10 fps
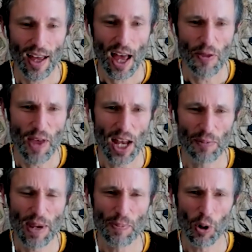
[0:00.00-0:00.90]
and then
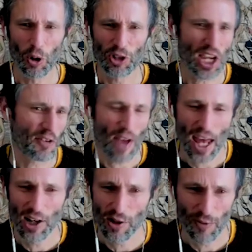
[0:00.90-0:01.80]
people take
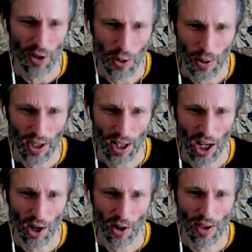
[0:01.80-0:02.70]
advantage of you you
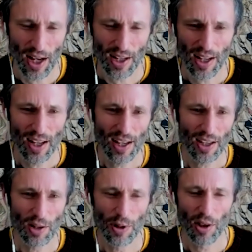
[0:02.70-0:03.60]
know and then
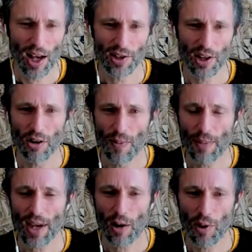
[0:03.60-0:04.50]
you realize, oh,
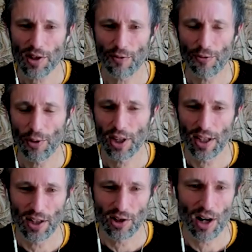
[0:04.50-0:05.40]
maybe I wasn't fully
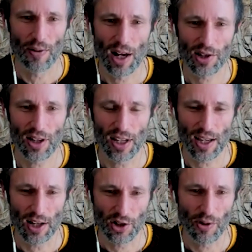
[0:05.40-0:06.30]
in generosity
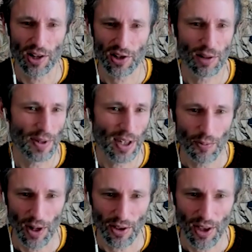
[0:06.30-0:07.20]
and trust to begin
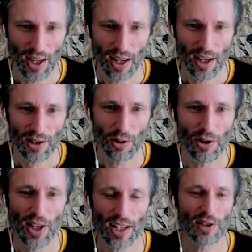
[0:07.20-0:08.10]
with. Mm. So
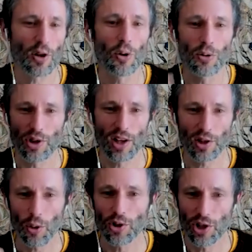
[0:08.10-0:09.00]
there's like it's a whole it's a
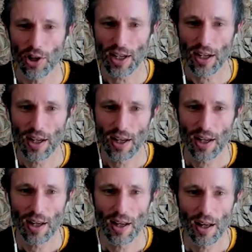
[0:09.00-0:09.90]
whole journey,
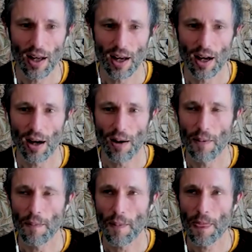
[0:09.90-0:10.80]
um,